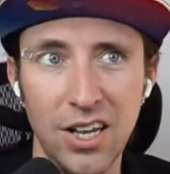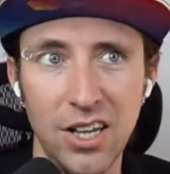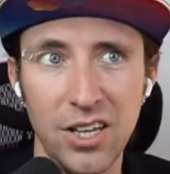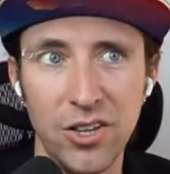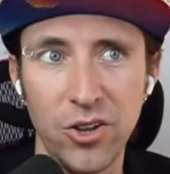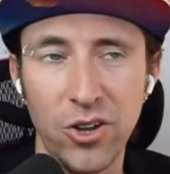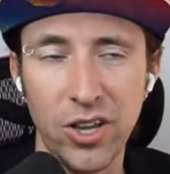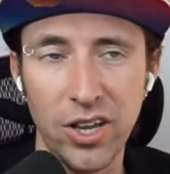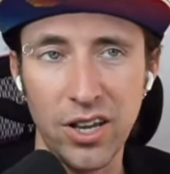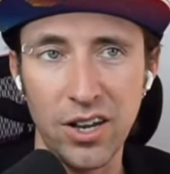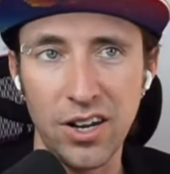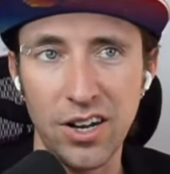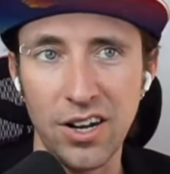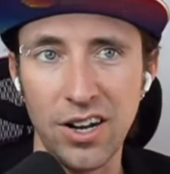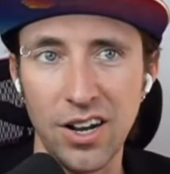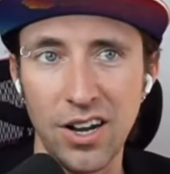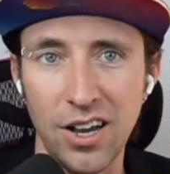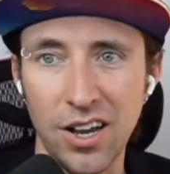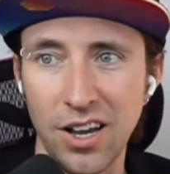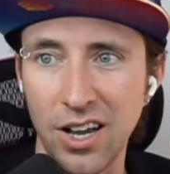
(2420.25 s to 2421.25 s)
You
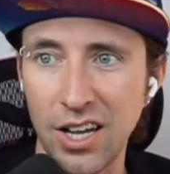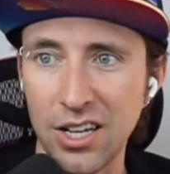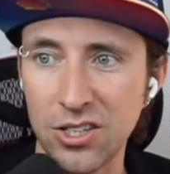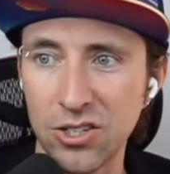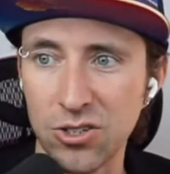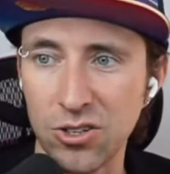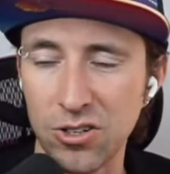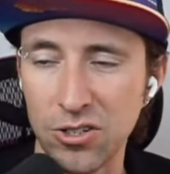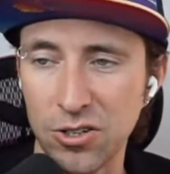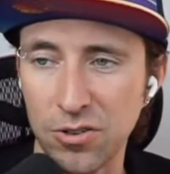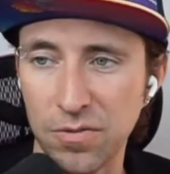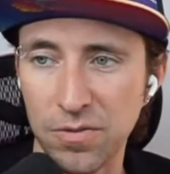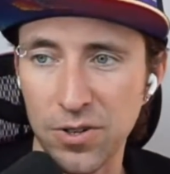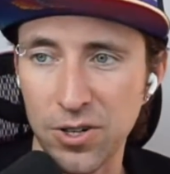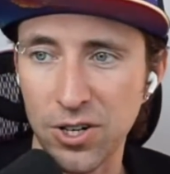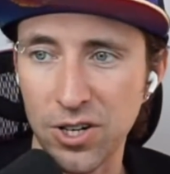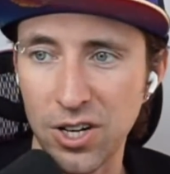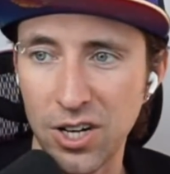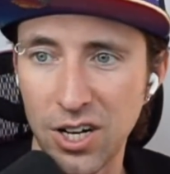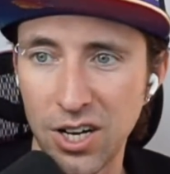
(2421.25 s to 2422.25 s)
can search
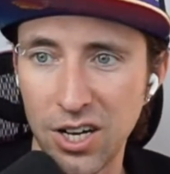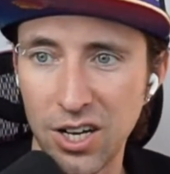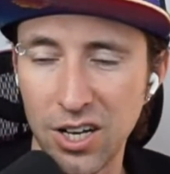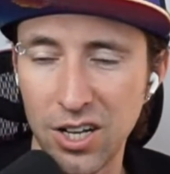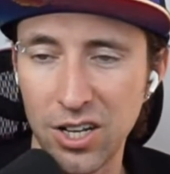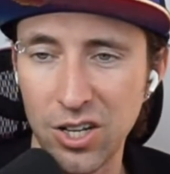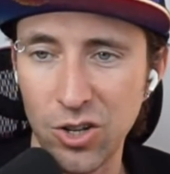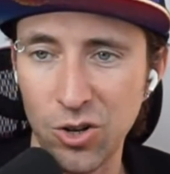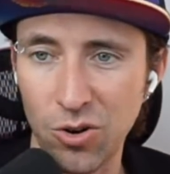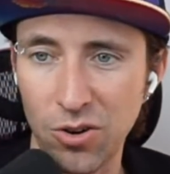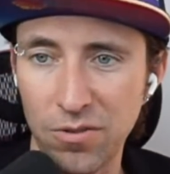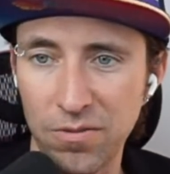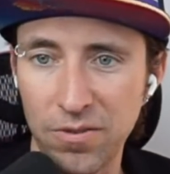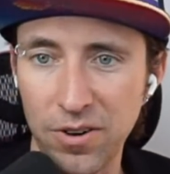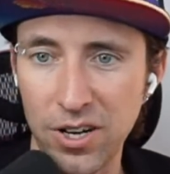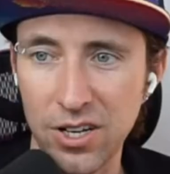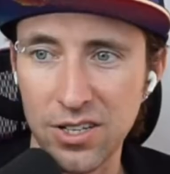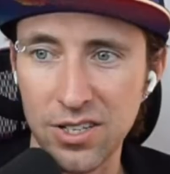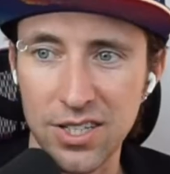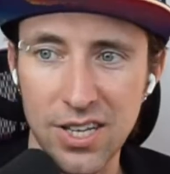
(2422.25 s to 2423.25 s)
for your
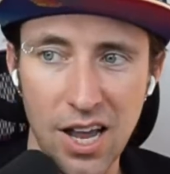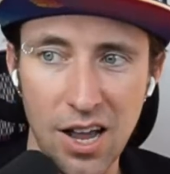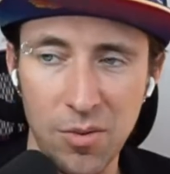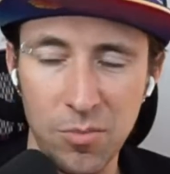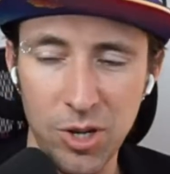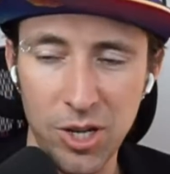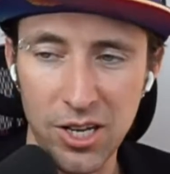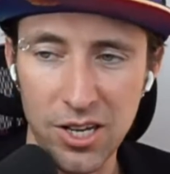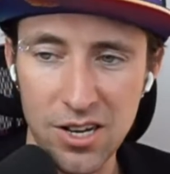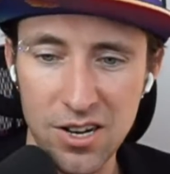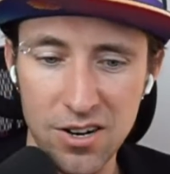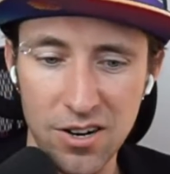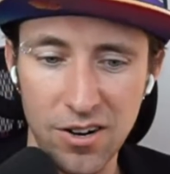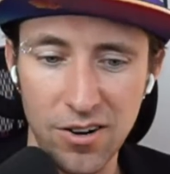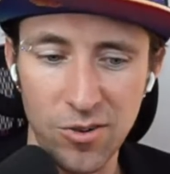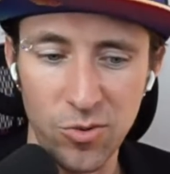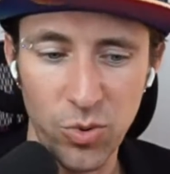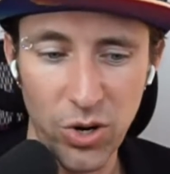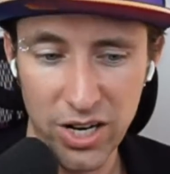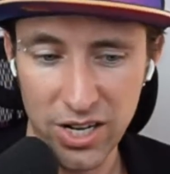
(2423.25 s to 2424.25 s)
friend Sami or
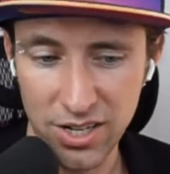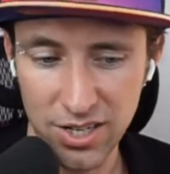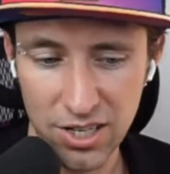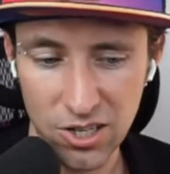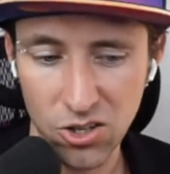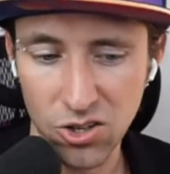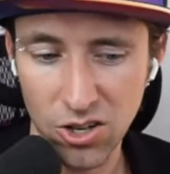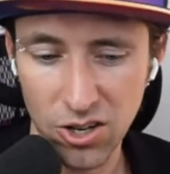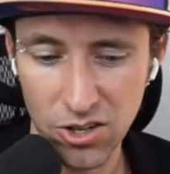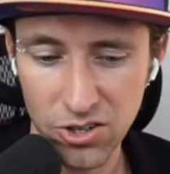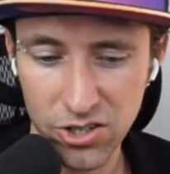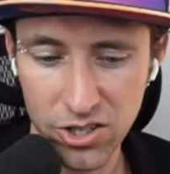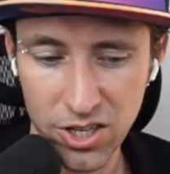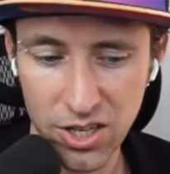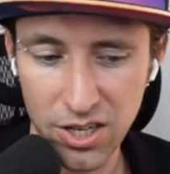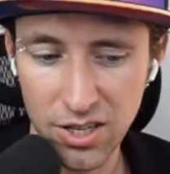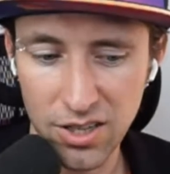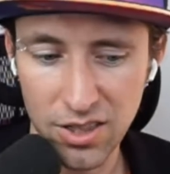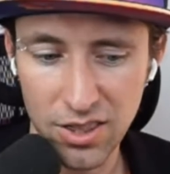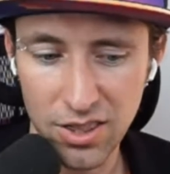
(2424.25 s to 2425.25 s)
Randy
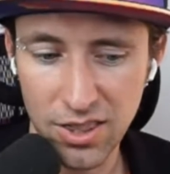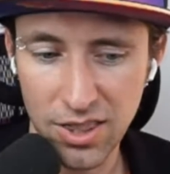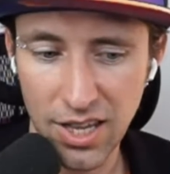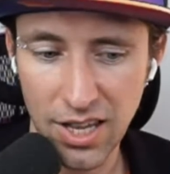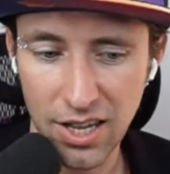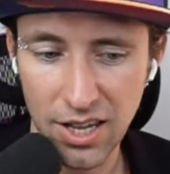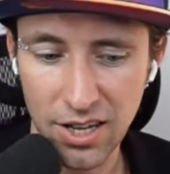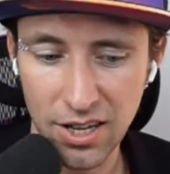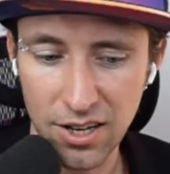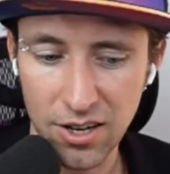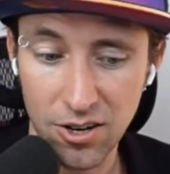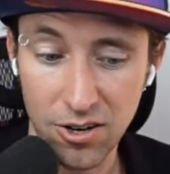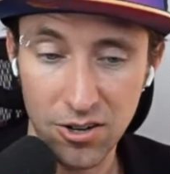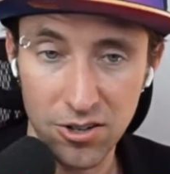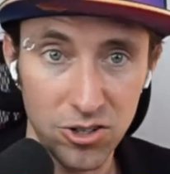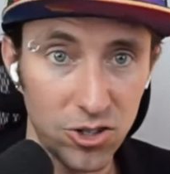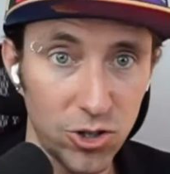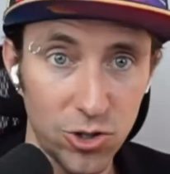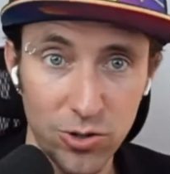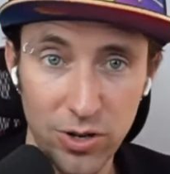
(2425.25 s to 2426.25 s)
Hilarski. They are
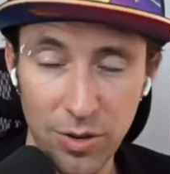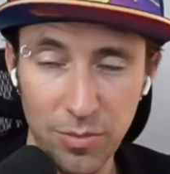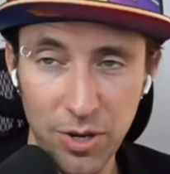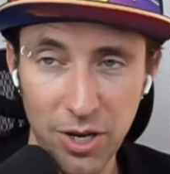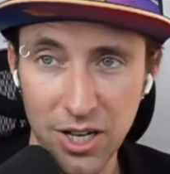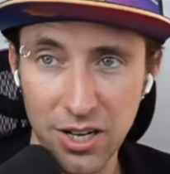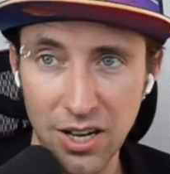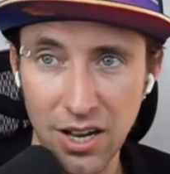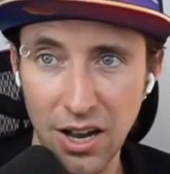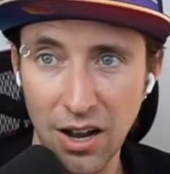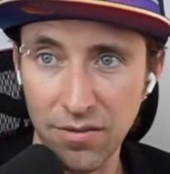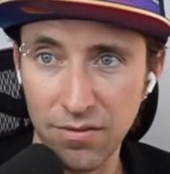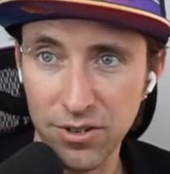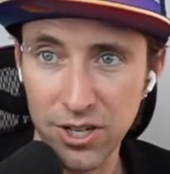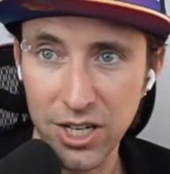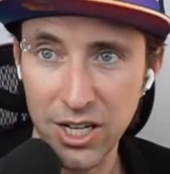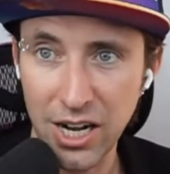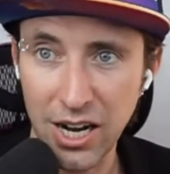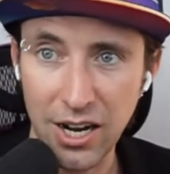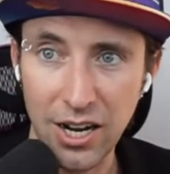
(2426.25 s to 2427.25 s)
streaming every
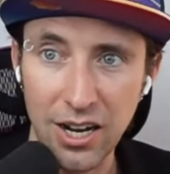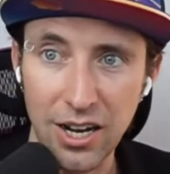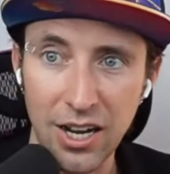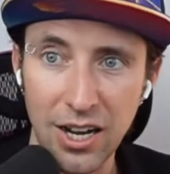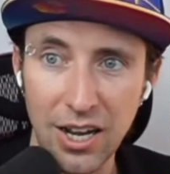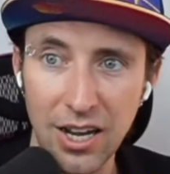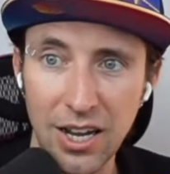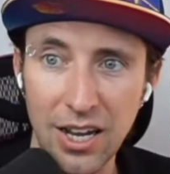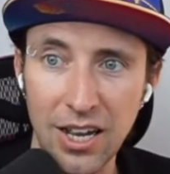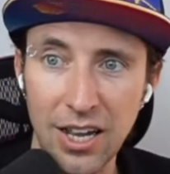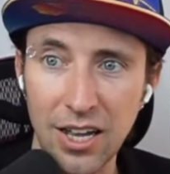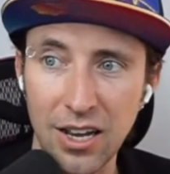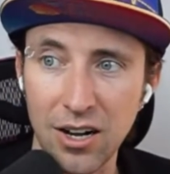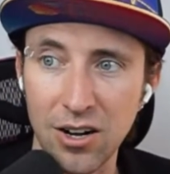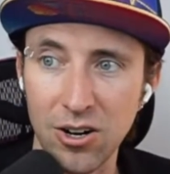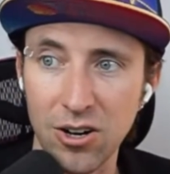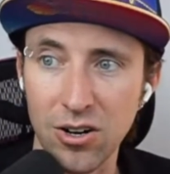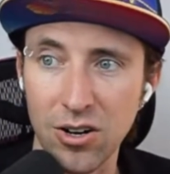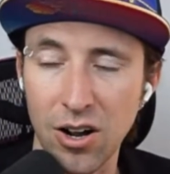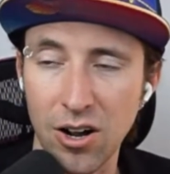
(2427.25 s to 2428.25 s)
day and
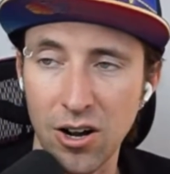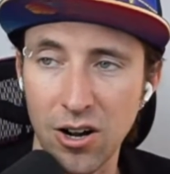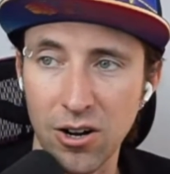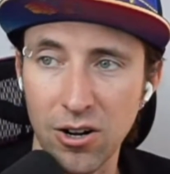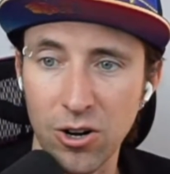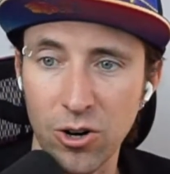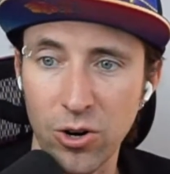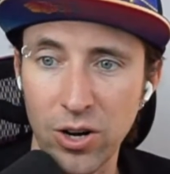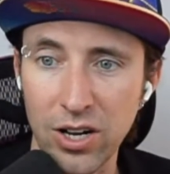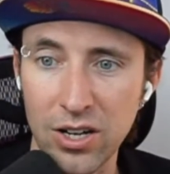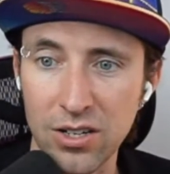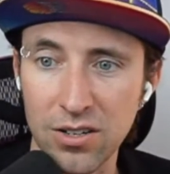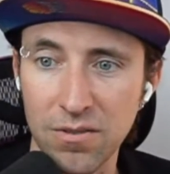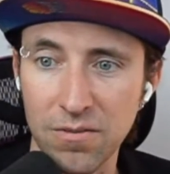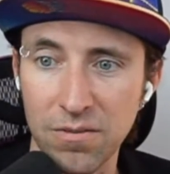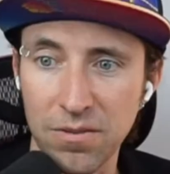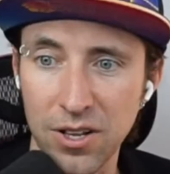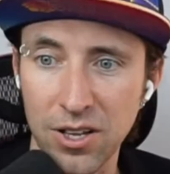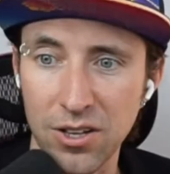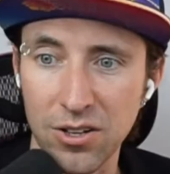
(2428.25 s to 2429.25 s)
are great to
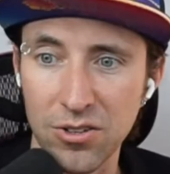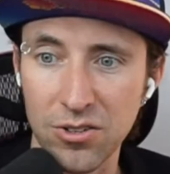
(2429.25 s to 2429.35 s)
follow.